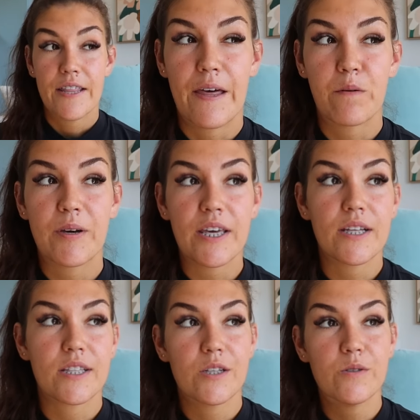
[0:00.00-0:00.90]
then
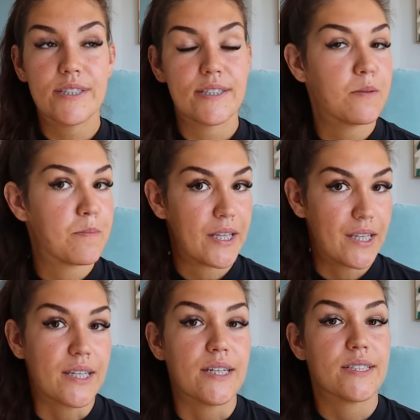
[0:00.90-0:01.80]
we lose this
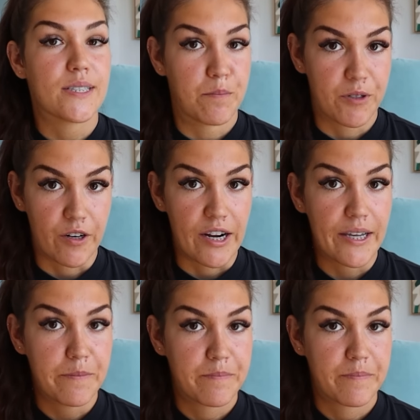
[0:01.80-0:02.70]
ability to some degree.